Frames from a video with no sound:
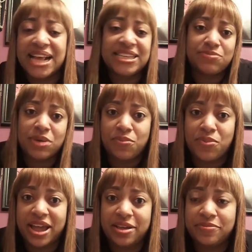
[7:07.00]
That's
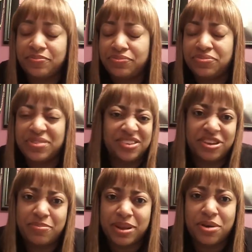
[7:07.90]
one way.
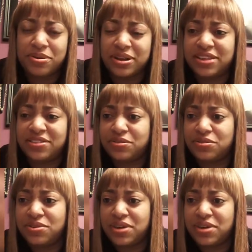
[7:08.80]
And ship locally too.